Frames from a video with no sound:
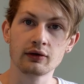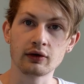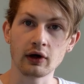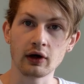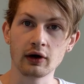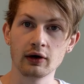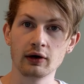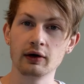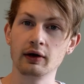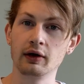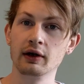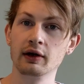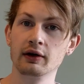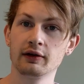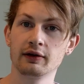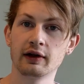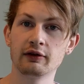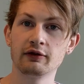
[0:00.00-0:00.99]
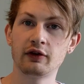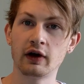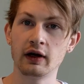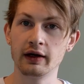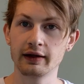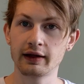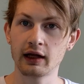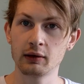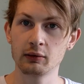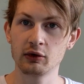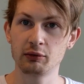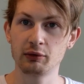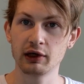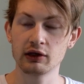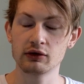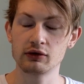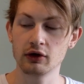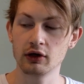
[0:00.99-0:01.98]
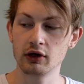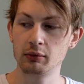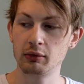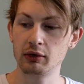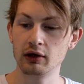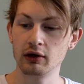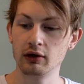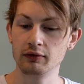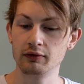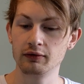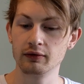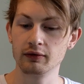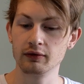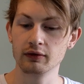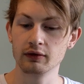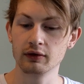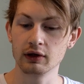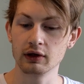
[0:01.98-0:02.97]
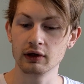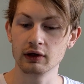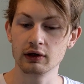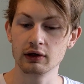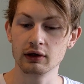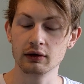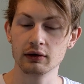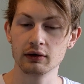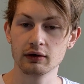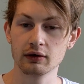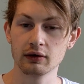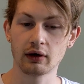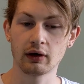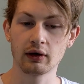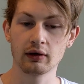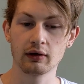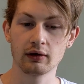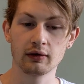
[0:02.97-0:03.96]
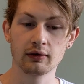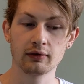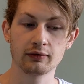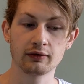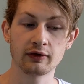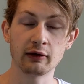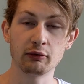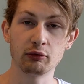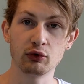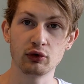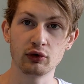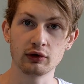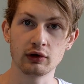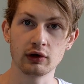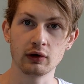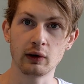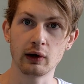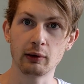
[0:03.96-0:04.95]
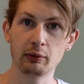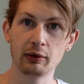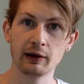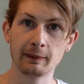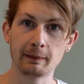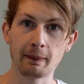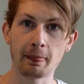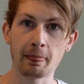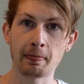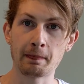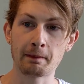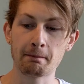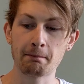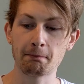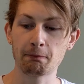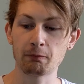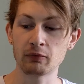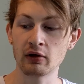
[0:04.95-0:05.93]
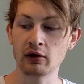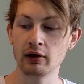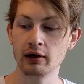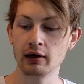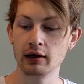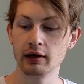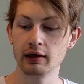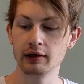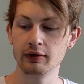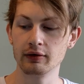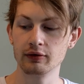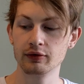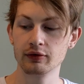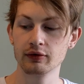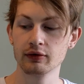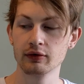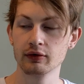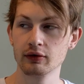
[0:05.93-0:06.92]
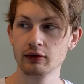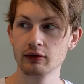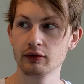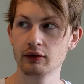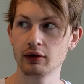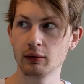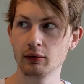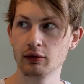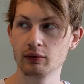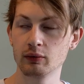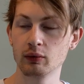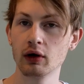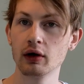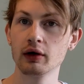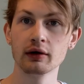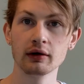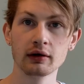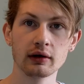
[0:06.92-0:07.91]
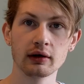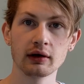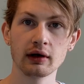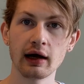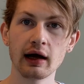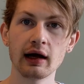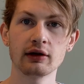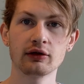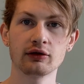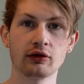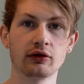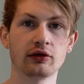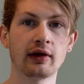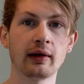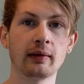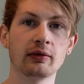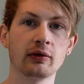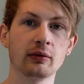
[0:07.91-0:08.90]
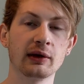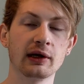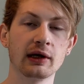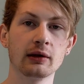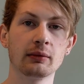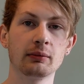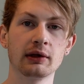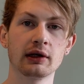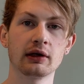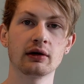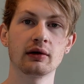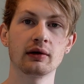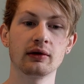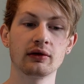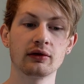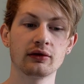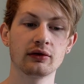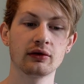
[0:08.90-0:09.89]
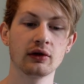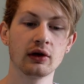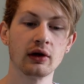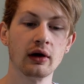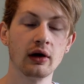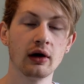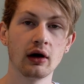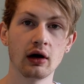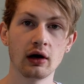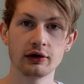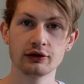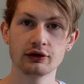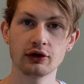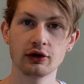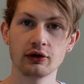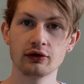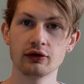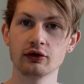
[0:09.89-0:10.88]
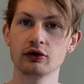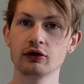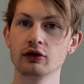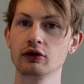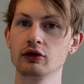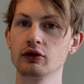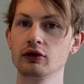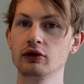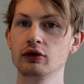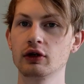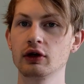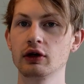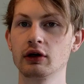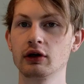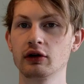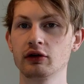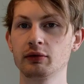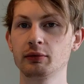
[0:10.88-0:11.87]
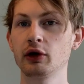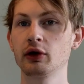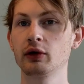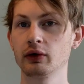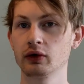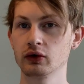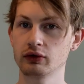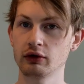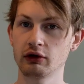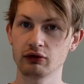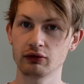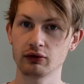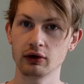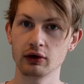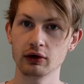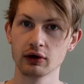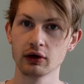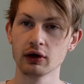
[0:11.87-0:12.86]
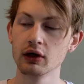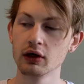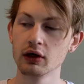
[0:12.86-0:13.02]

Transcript: So then finally came the big job of the fretboard glue up. And there was one extra step for me because I'd chosen to use a spoke wheel truss rod,